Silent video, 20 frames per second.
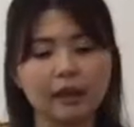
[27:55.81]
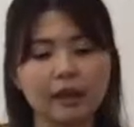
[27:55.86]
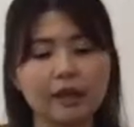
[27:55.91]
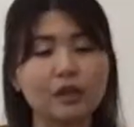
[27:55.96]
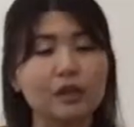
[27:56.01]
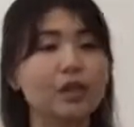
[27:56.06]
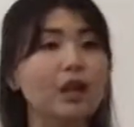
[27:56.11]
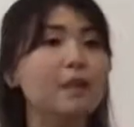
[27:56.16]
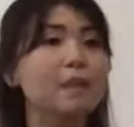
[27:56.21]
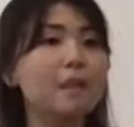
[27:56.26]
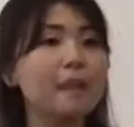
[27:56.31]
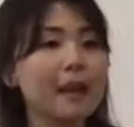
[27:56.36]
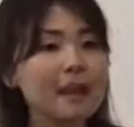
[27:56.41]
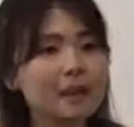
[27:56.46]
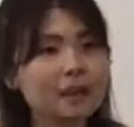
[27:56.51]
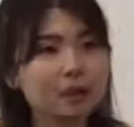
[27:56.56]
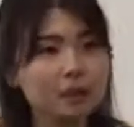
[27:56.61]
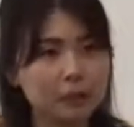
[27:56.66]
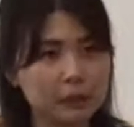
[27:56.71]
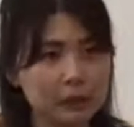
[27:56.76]
They are not
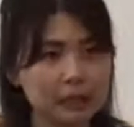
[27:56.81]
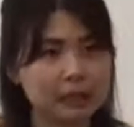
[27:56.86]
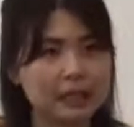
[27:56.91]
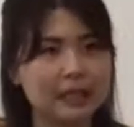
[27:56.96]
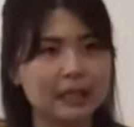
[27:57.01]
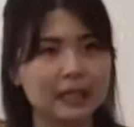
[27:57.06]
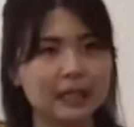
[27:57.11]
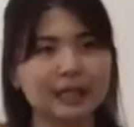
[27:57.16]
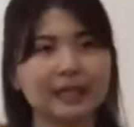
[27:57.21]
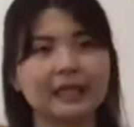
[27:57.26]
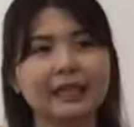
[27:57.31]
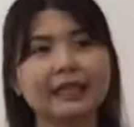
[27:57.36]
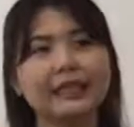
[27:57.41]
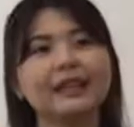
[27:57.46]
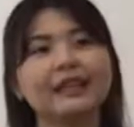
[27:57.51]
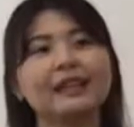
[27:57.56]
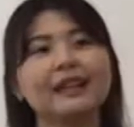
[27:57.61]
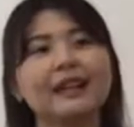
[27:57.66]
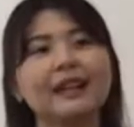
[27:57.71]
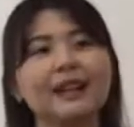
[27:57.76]
meant to be eaten
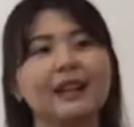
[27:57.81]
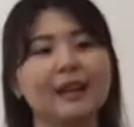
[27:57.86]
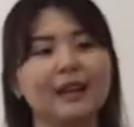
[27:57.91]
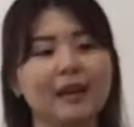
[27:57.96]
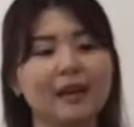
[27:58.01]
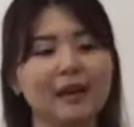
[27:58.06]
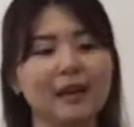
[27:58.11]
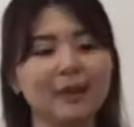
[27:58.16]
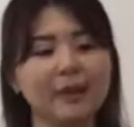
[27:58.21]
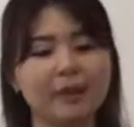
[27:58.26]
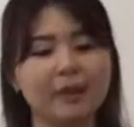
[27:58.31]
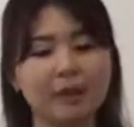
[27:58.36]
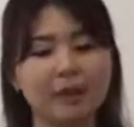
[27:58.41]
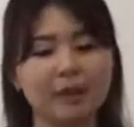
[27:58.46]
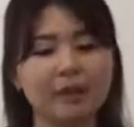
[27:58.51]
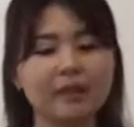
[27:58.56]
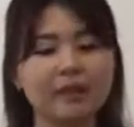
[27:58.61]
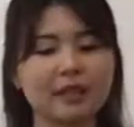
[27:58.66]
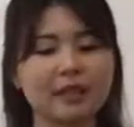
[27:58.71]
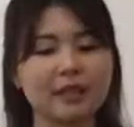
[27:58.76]
uh,
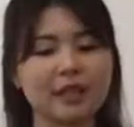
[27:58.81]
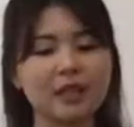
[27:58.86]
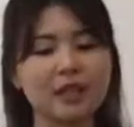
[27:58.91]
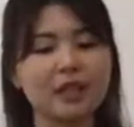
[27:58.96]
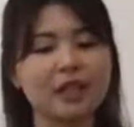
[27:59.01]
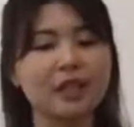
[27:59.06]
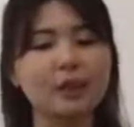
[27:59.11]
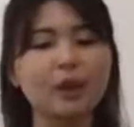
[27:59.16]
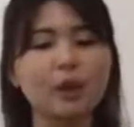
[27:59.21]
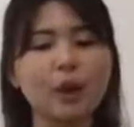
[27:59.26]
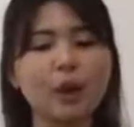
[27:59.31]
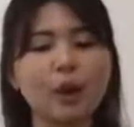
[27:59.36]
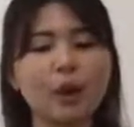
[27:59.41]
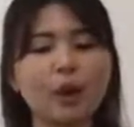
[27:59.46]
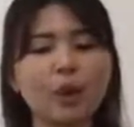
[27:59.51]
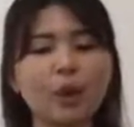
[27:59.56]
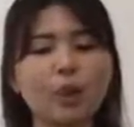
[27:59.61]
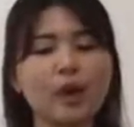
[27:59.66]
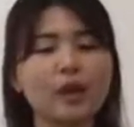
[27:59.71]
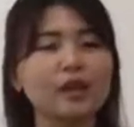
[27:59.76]
because it's actually
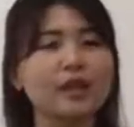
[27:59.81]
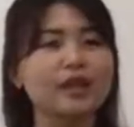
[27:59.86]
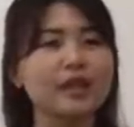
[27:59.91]
one